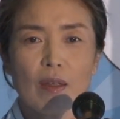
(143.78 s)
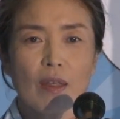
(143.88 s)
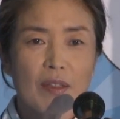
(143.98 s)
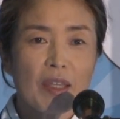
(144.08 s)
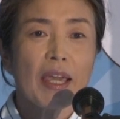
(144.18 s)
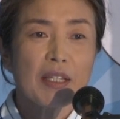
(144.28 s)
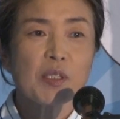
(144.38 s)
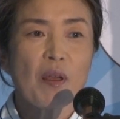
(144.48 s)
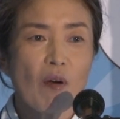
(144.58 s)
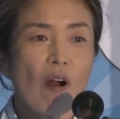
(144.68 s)
In case
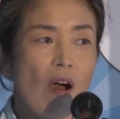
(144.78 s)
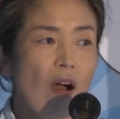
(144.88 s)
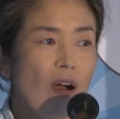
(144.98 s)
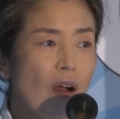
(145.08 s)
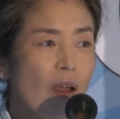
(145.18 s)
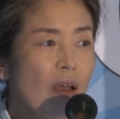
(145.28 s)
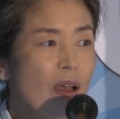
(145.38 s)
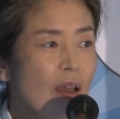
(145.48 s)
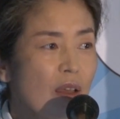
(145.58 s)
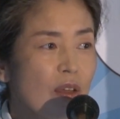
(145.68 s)
there are,
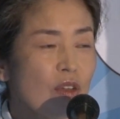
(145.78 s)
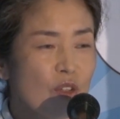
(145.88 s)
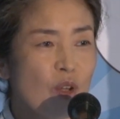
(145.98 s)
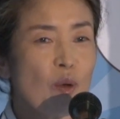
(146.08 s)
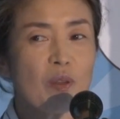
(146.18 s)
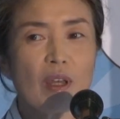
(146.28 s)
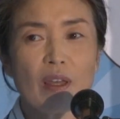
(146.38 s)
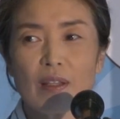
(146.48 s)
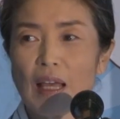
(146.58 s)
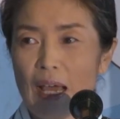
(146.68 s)
you know
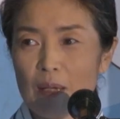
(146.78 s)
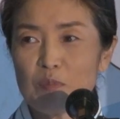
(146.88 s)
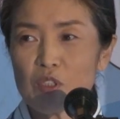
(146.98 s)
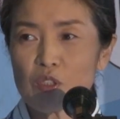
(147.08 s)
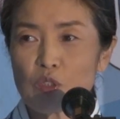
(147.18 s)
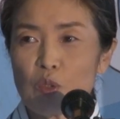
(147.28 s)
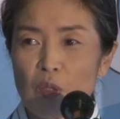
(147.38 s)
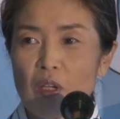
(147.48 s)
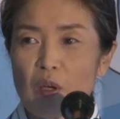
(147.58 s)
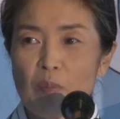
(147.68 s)
that I'm just
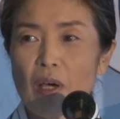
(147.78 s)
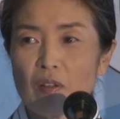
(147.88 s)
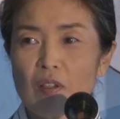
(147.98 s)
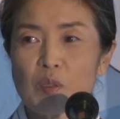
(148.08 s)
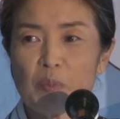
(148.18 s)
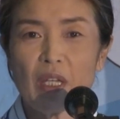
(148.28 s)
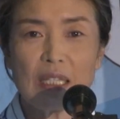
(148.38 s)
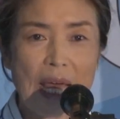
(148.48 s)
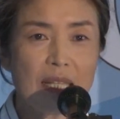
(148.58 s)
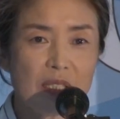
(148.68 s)
joking about us
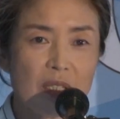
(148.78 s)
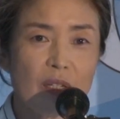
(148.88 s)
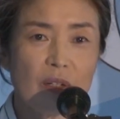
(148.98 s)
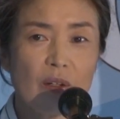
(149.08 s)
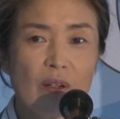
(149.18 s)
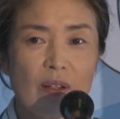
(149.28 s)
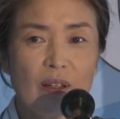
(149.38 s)
being Nazi here.